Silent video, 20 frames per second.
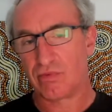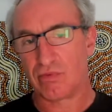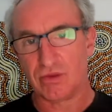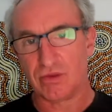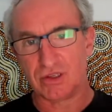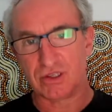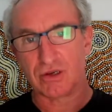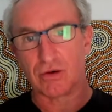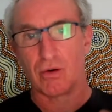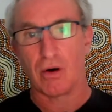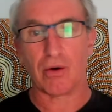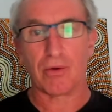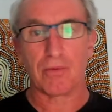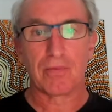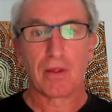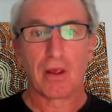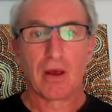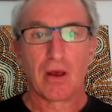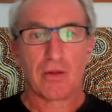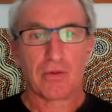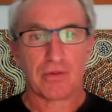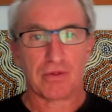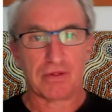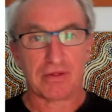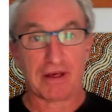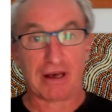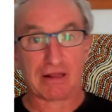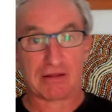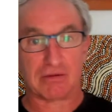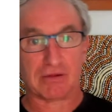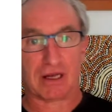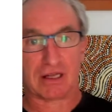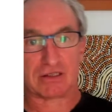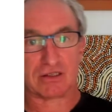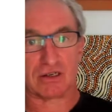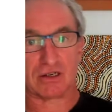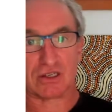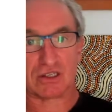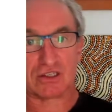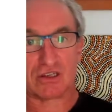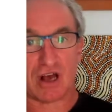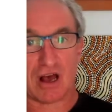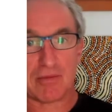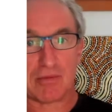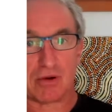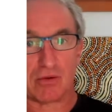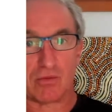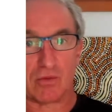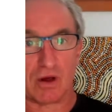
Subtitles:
0, that's an assignment.